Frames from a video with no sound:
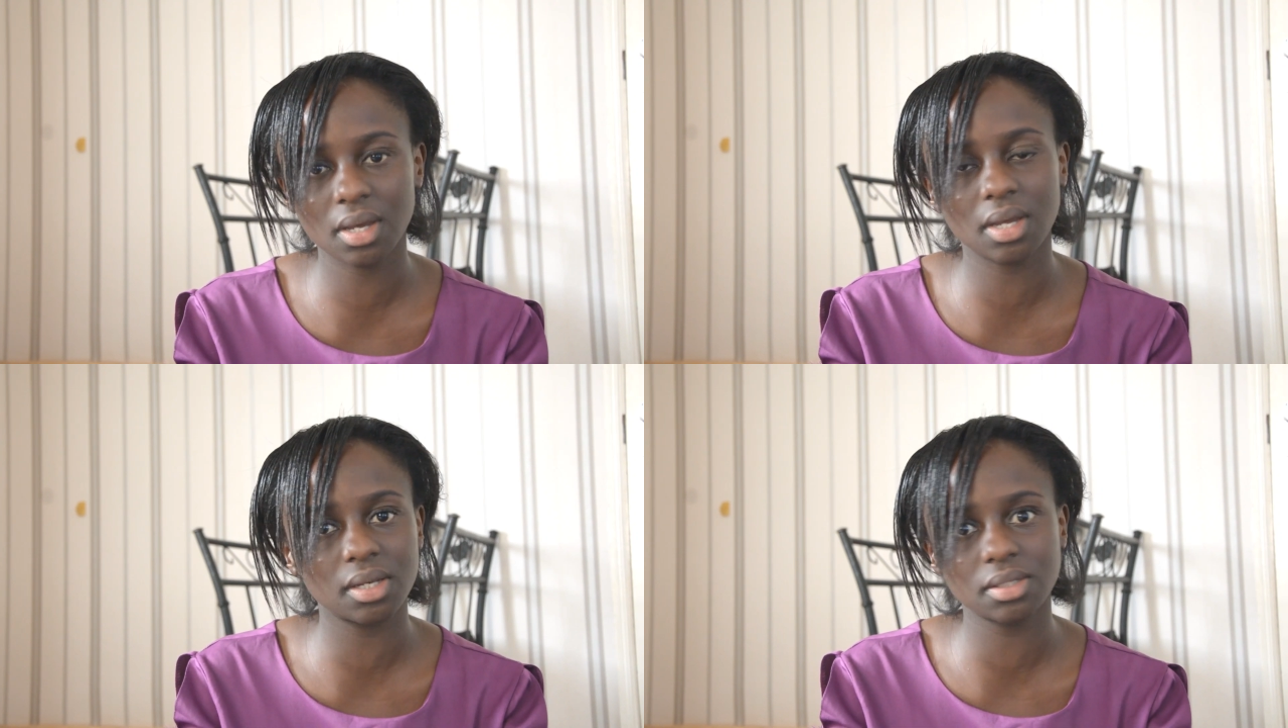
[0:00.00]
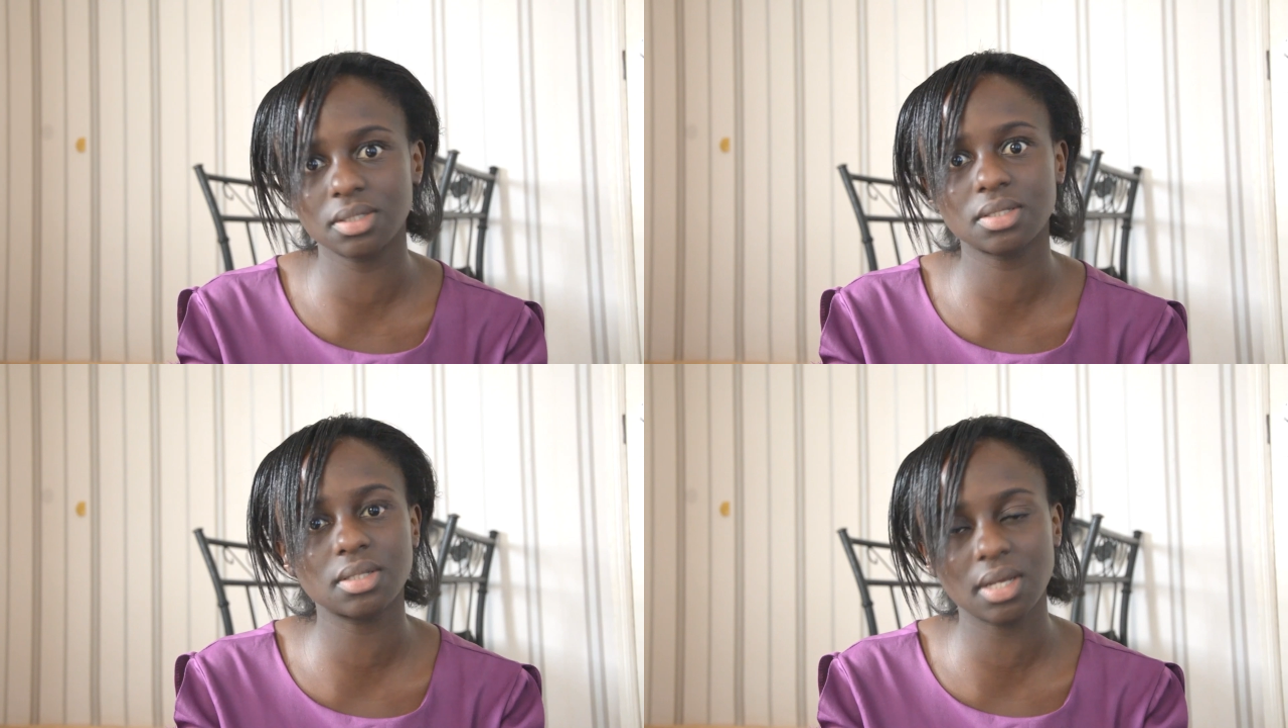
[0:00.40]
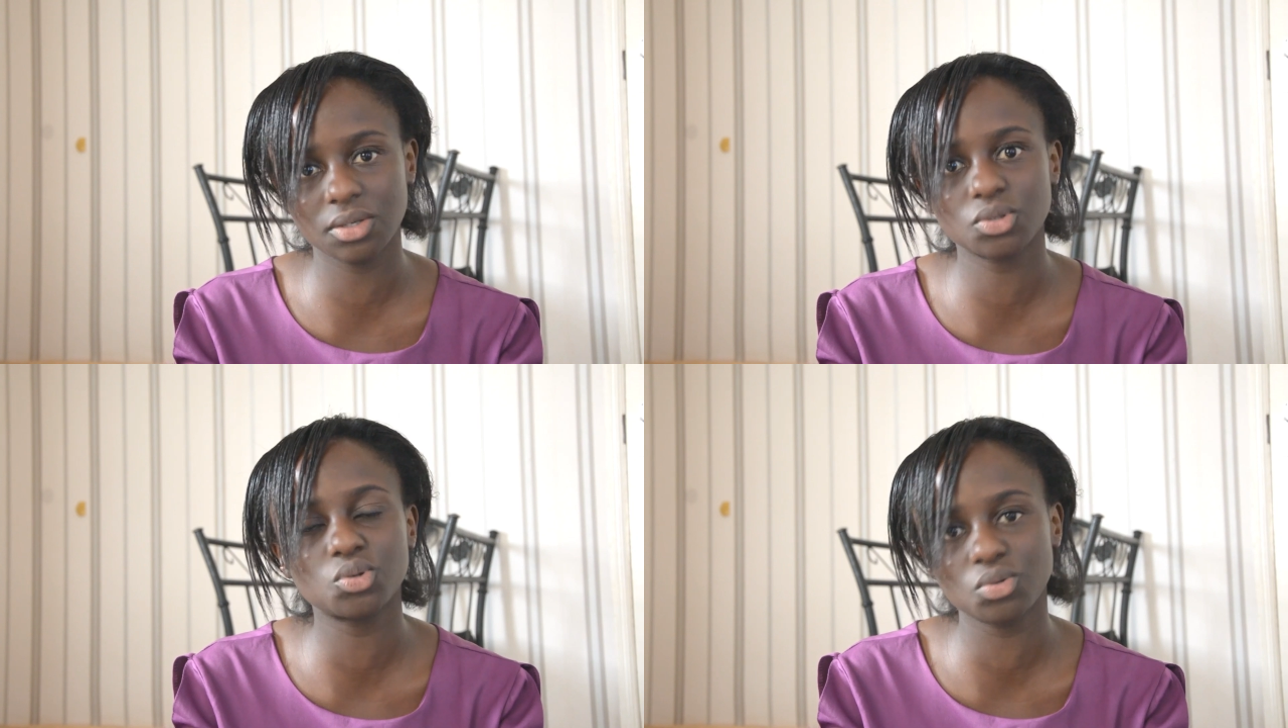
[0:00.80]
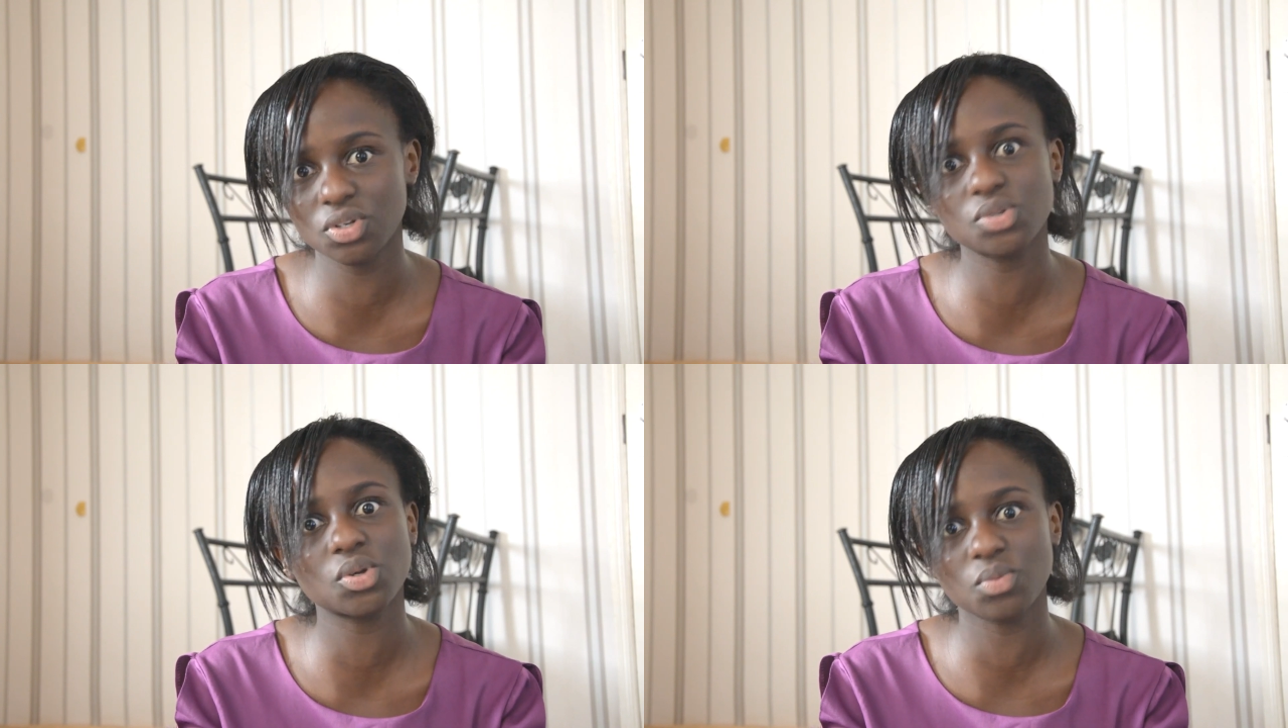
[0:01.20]
and and to
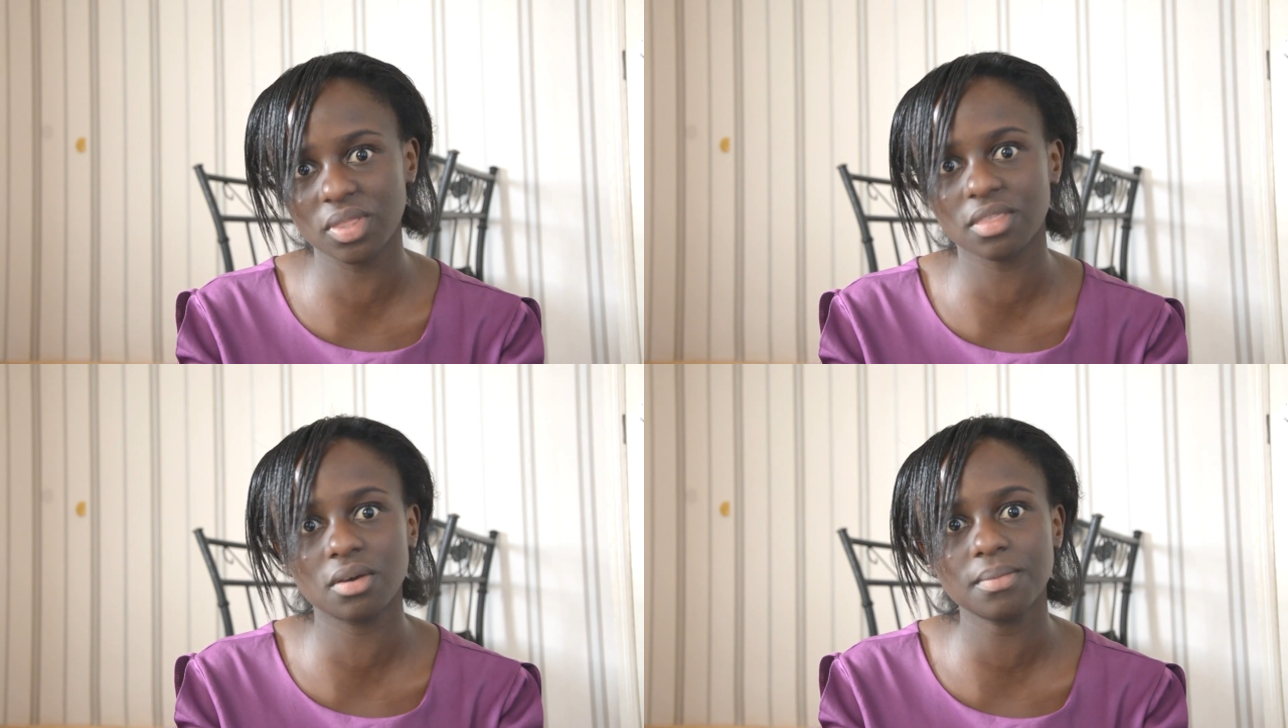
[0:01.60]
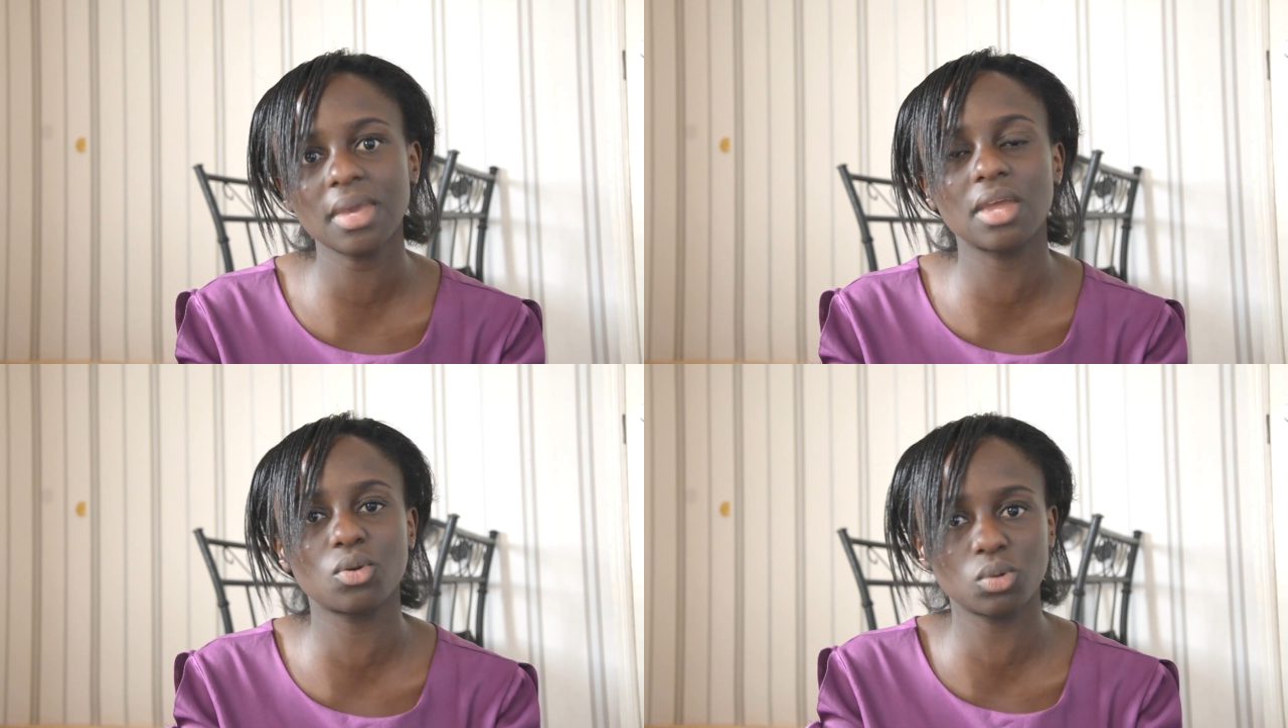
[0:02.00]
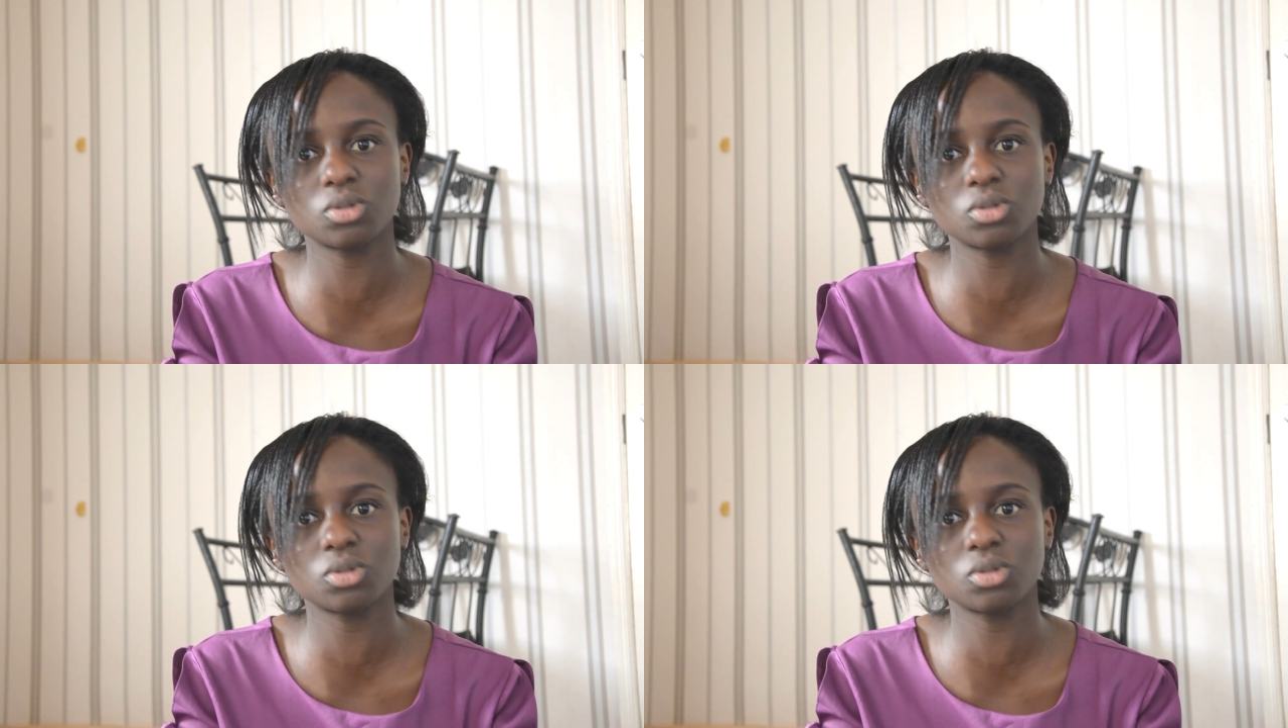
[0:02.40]
reason with them and